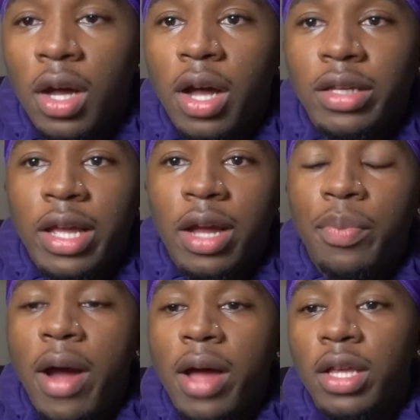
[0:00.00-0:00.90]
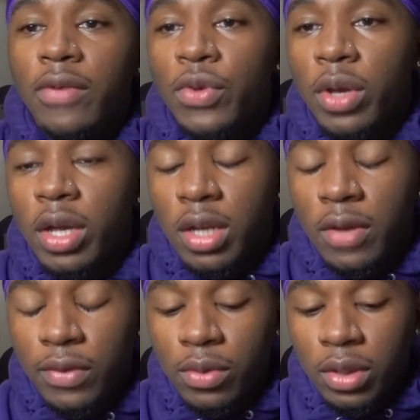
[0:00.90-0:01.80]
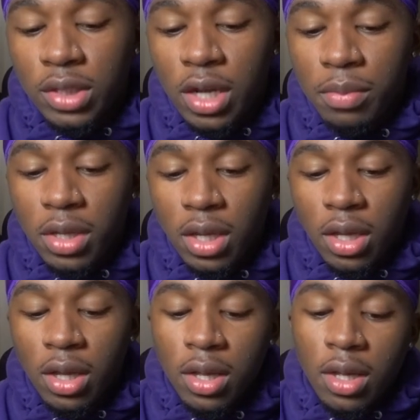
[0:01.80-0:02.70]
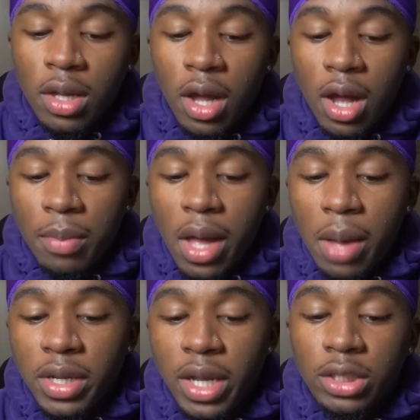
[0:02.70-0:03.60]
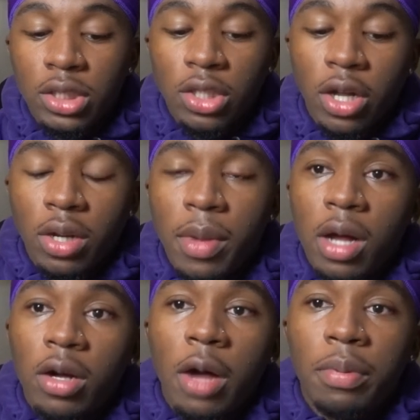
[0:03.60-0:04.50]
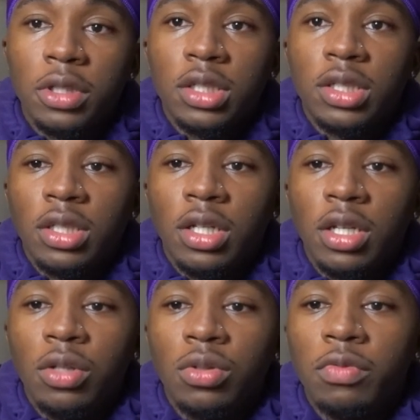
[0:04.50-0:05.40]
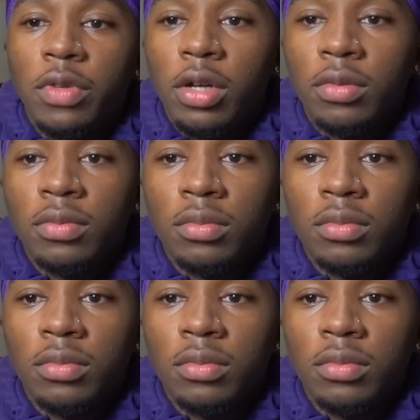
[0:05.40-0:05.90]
Uh, yeah, probably. If you can, if you could tell me, um, how many inches are in a mile, I'll put this in, in a YouTube video.